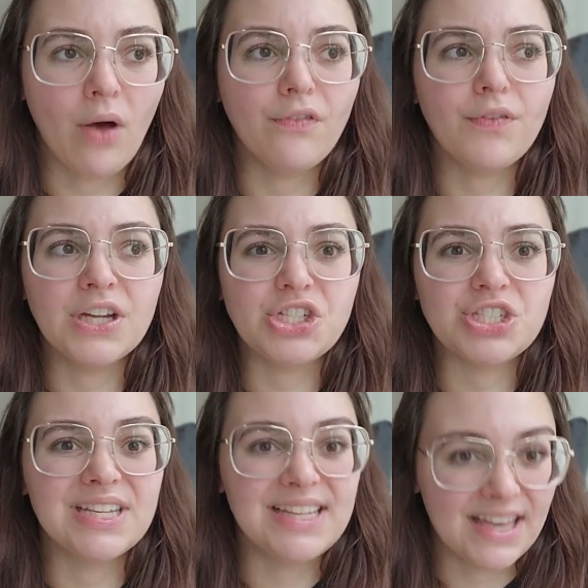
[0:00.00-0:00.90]
alpha
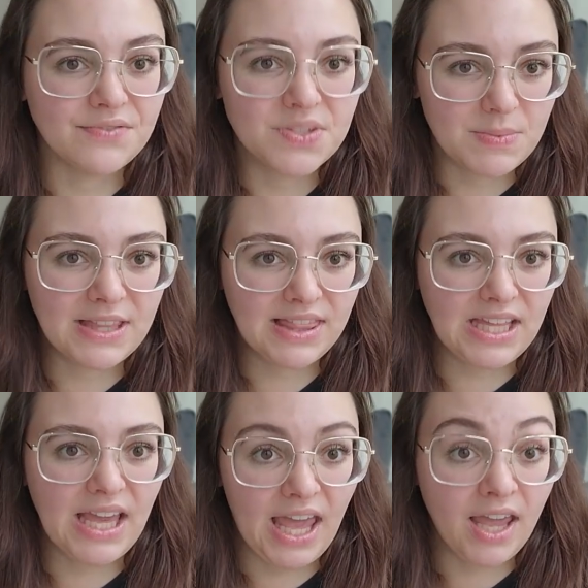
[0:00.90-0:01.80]
just gives me
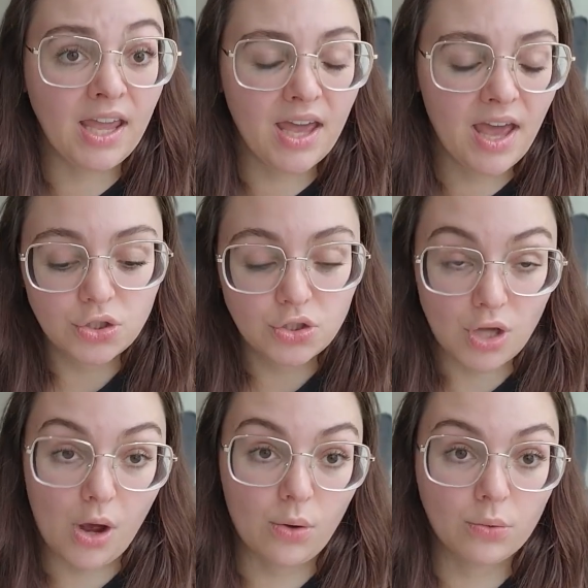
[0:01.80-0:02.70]
the ick
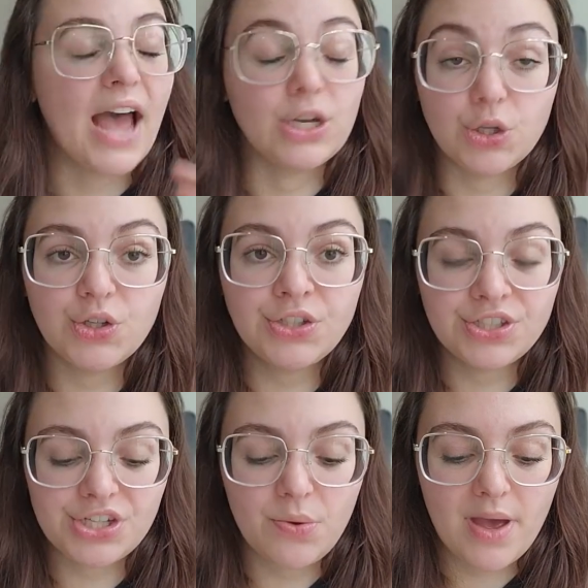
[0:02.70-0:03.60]
so I couldn't
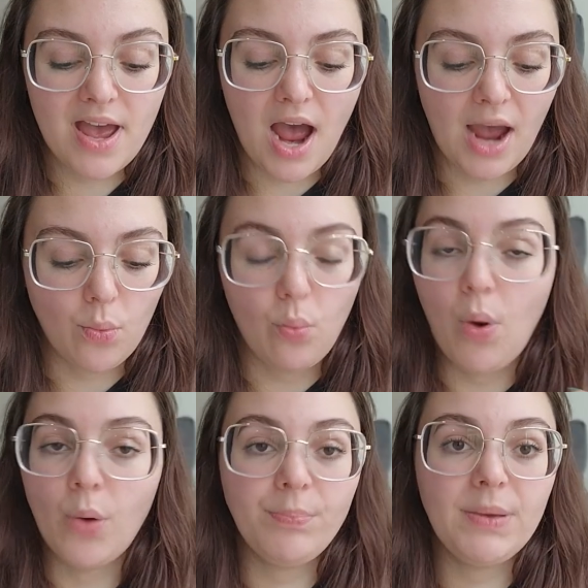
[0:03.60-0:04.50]
do it I
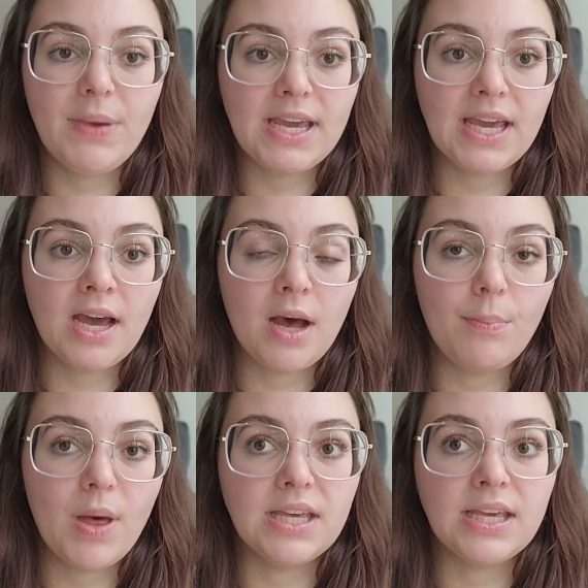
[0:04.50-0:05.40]
won't be picking up
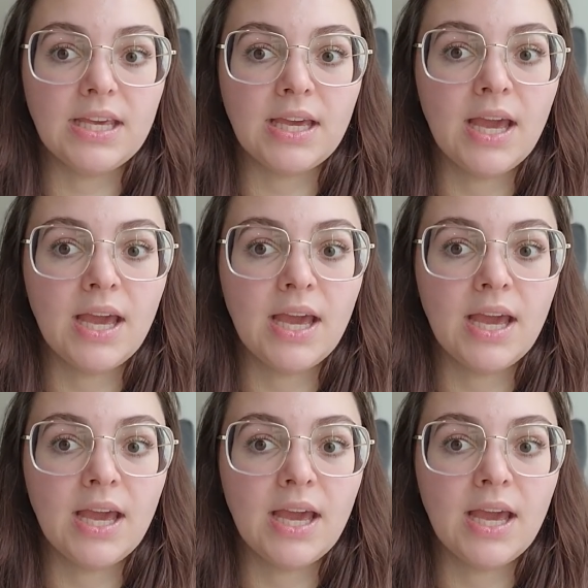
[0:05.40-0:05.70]
the